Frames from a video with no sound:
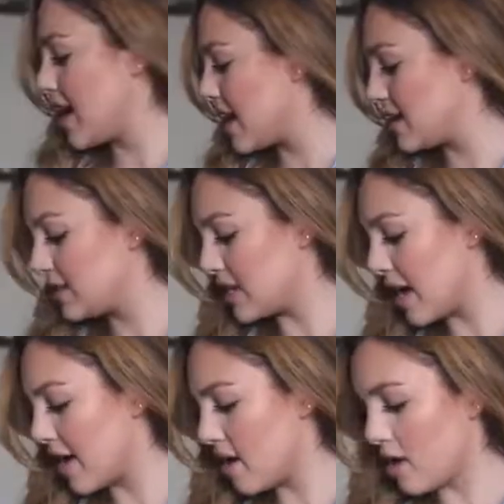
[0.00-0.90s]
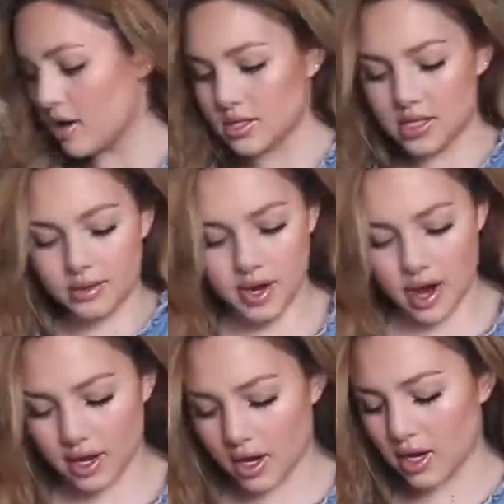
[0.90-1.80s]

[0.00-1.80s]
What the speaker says: And I also got